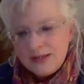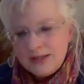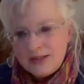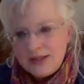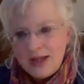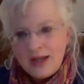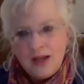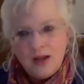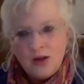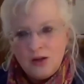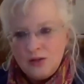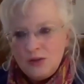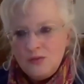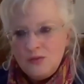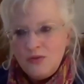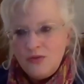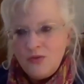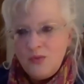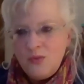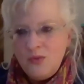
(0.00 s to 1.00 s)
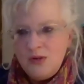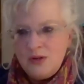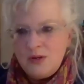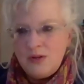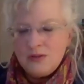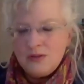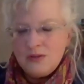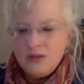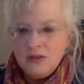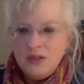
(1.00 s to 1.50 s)
Sy, all over the
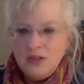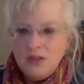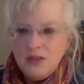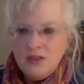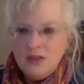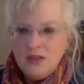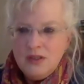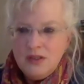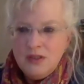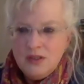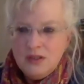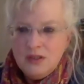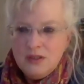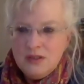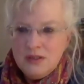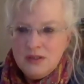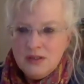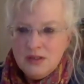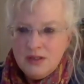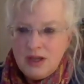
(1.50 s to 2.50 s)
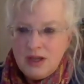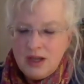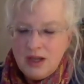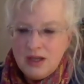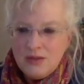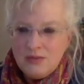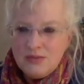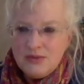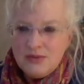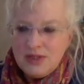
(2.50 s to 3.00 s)
world.
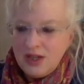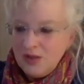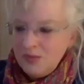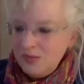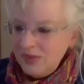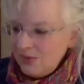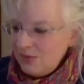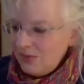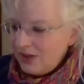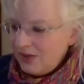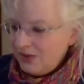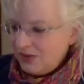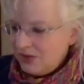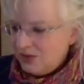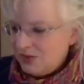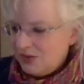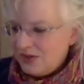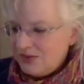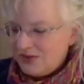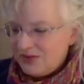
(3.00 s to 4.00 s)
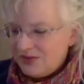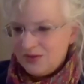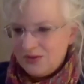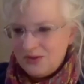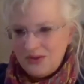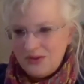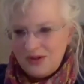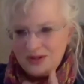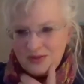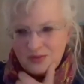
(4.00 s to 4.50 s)
Uh, tell me one of your
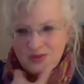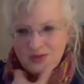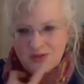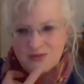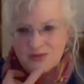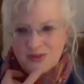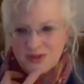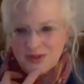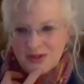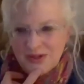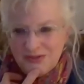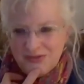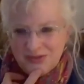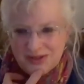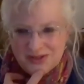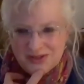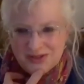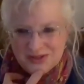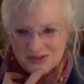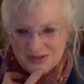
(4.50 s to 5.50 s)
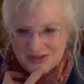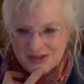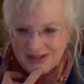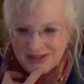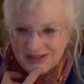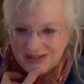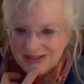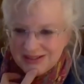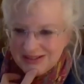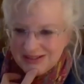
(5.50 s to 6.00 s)
stories, one of your adventures
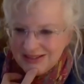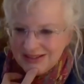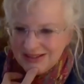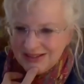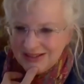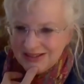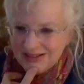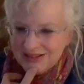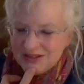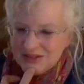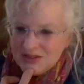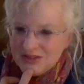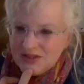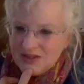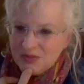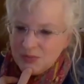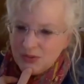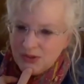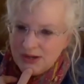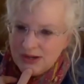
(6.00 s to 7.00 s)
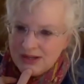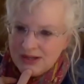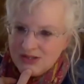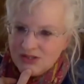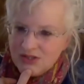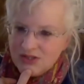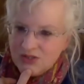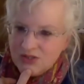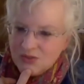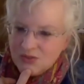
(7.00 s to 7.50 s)
that
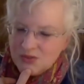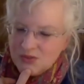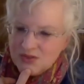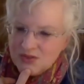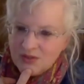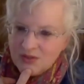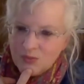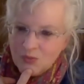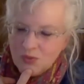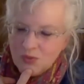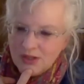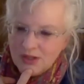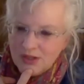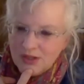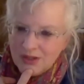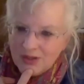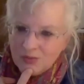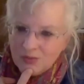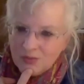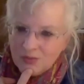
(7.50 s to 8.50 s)
surprised you somewhere.